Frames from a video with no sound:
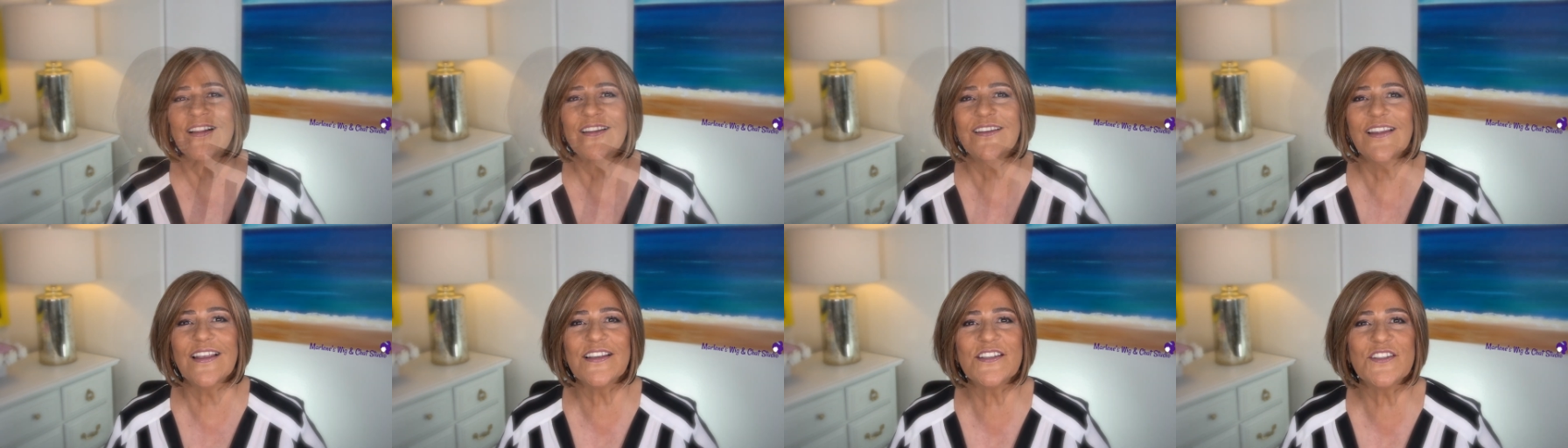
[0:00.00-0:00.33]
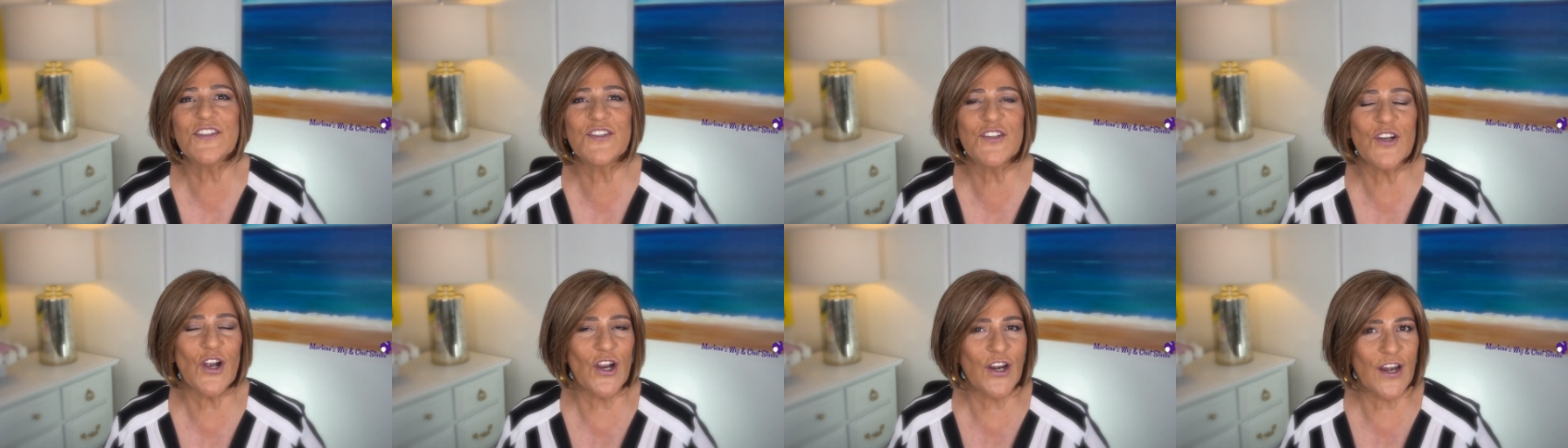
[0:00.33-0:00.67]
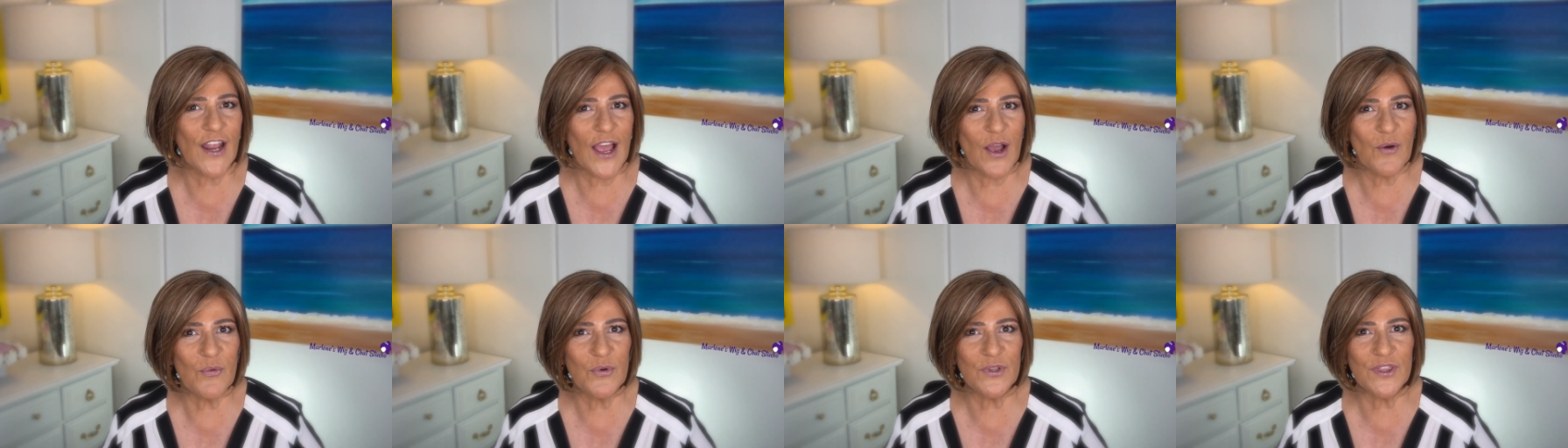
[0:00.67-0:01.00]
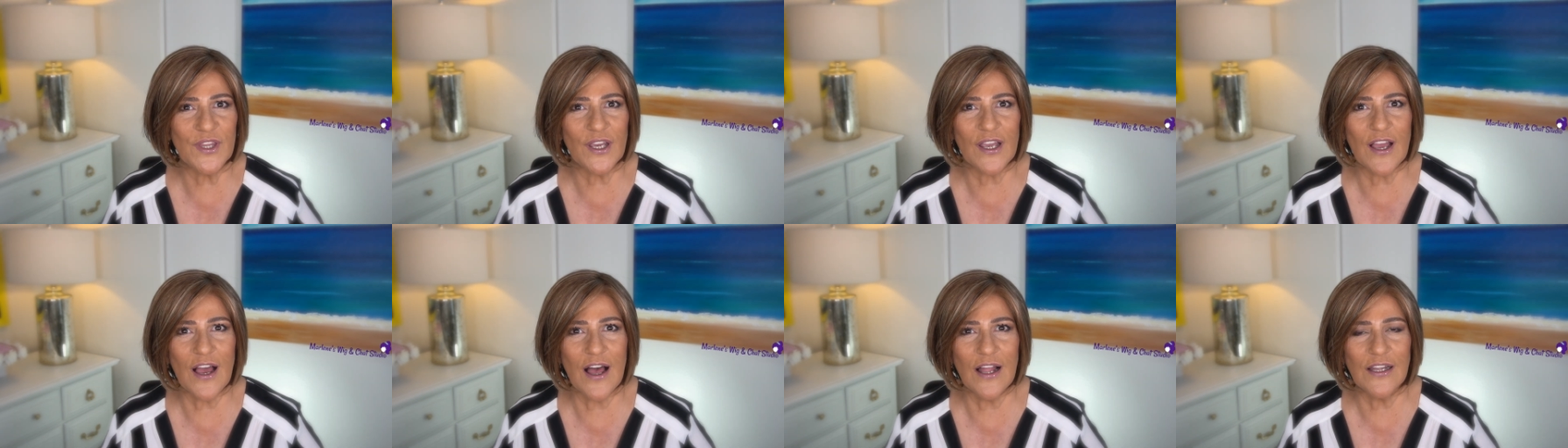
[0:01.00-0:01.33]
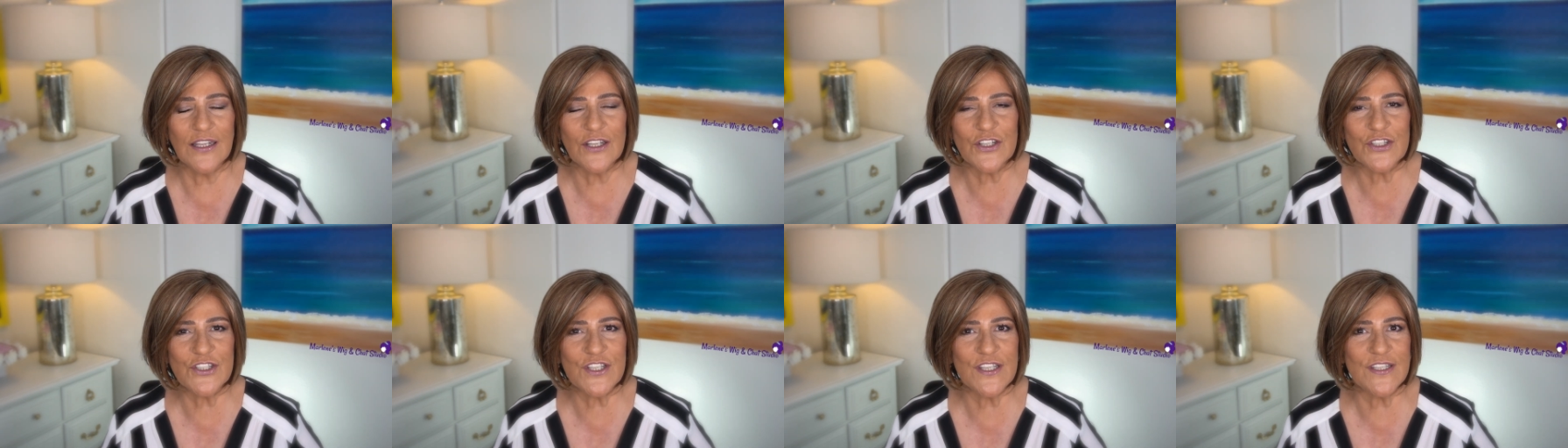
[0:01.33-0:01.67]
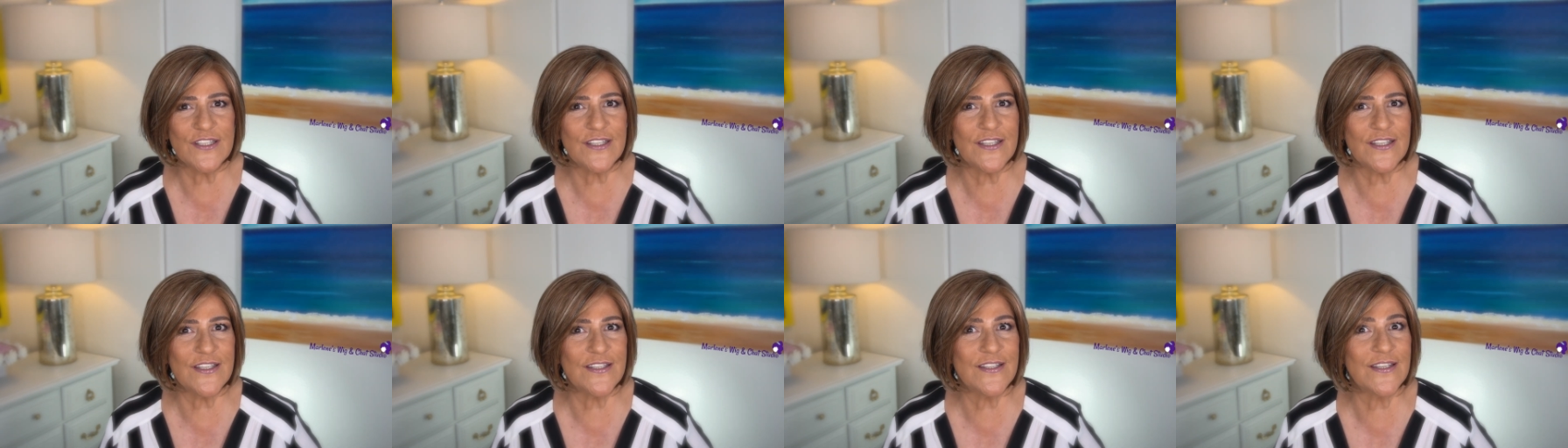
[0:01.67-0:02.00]
Let's start out with the color
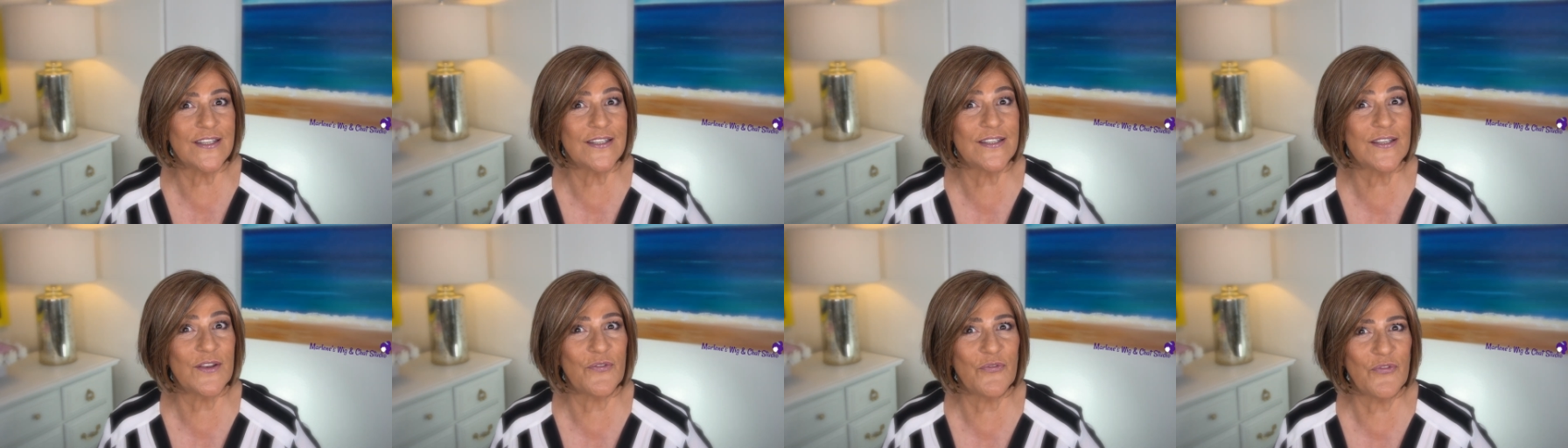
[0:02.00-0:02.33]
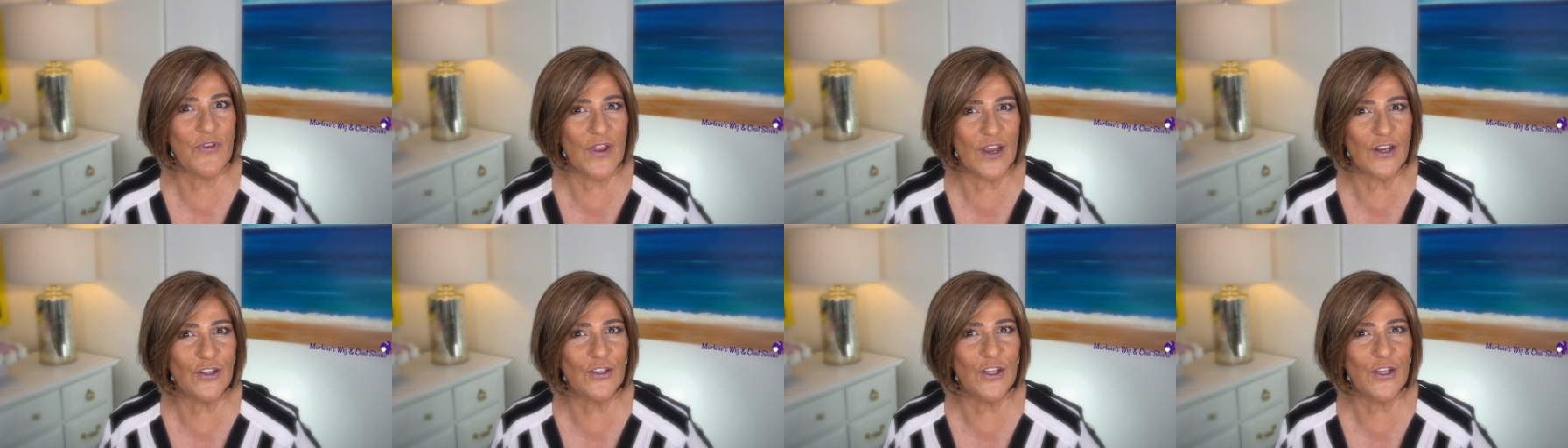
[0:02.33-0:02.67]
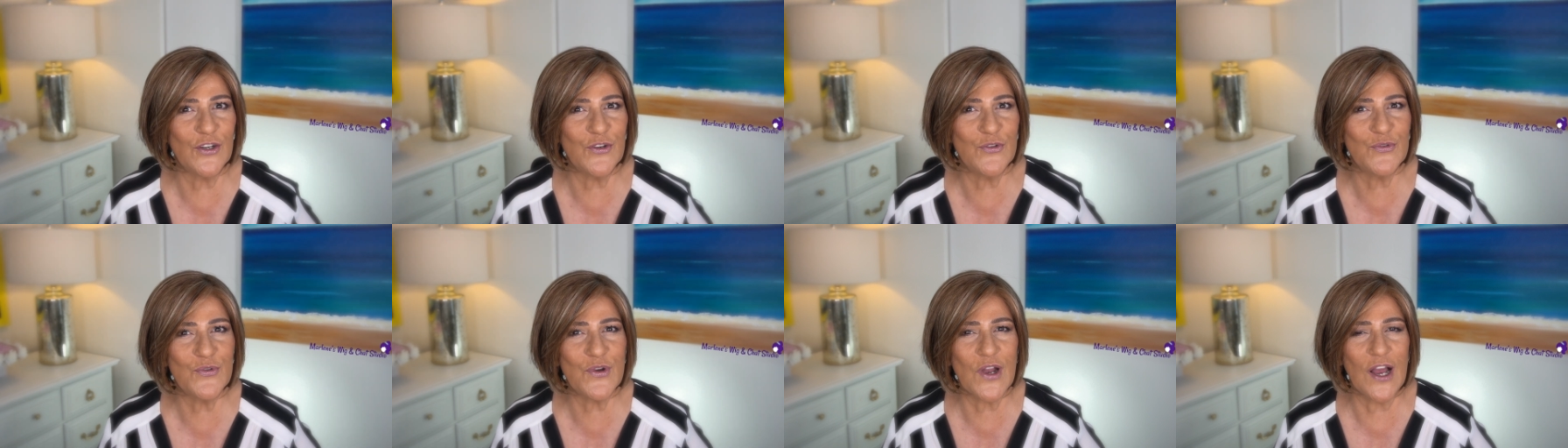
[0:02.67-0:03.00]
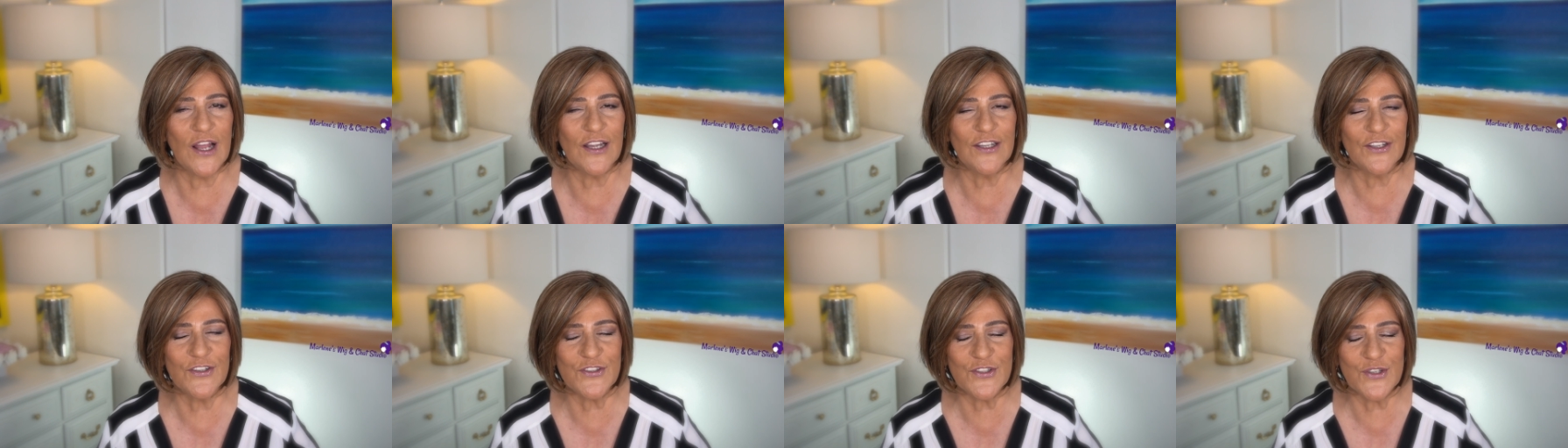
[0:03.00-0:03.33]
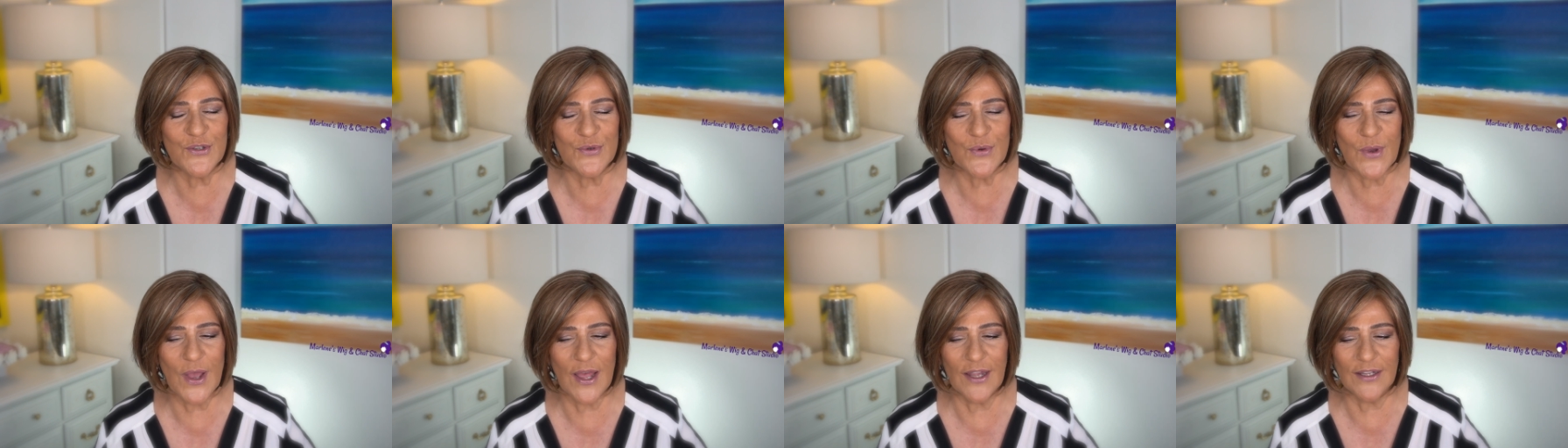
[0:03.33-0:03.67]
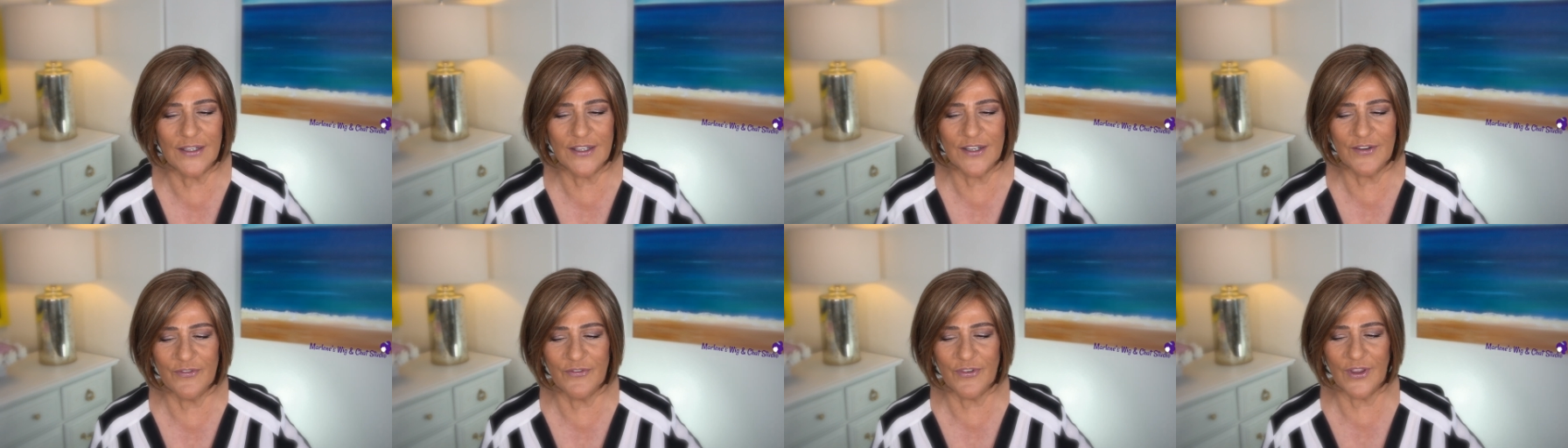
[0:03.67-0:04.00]
since this is a fairly new color to
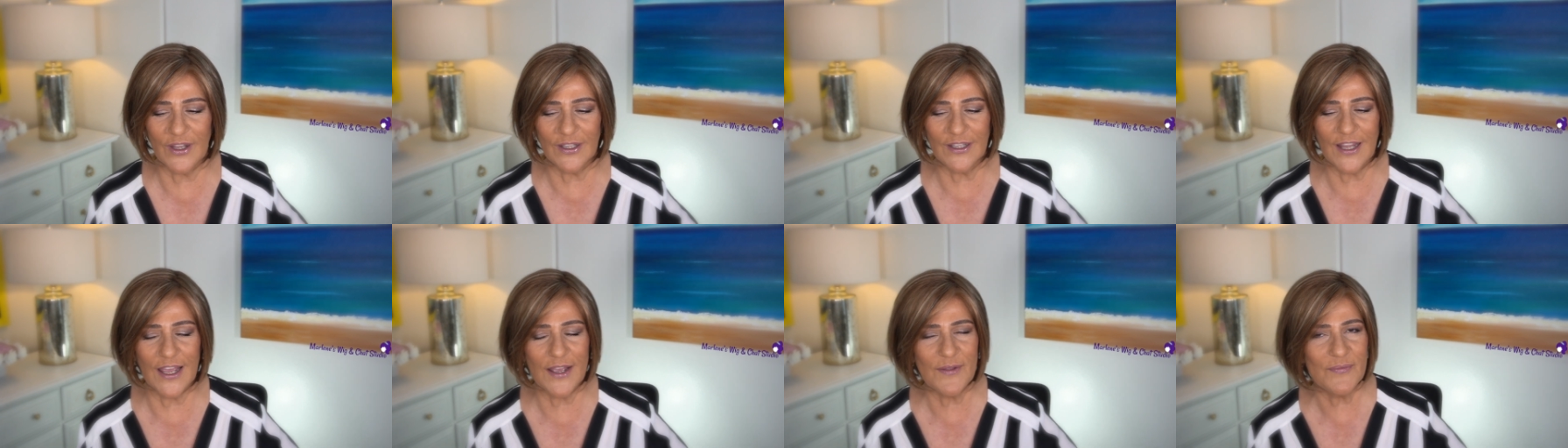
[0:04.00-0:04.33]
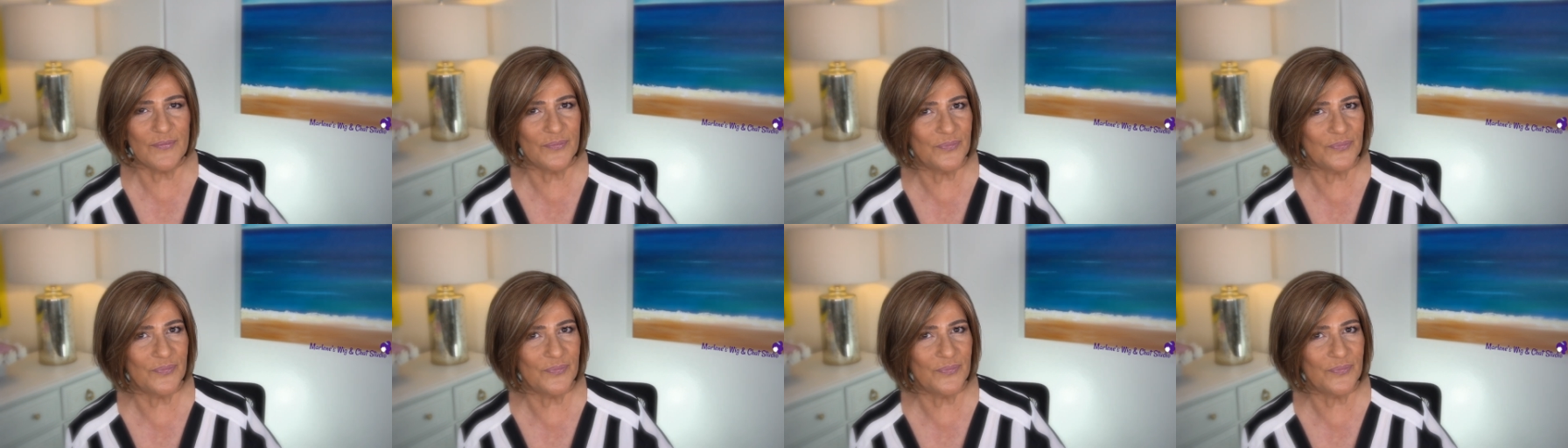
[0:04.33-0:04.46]
Ellen Wille.